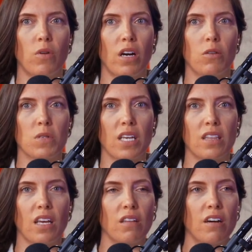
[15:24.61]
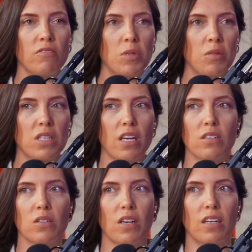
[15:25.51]
where it was like they loved me, but they
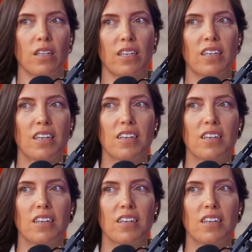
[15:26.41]
also kind of like